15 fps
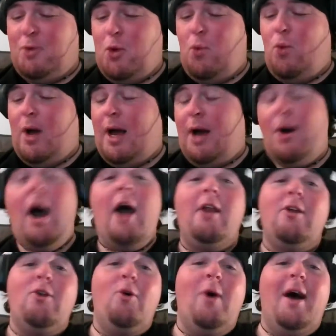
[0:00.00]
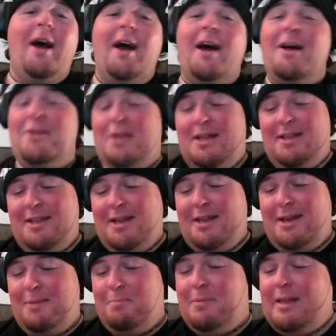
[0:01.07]
Wow, I don't know how they
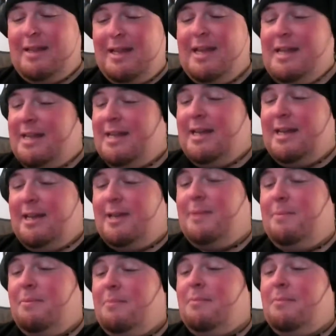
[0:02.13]
did it, but they did it.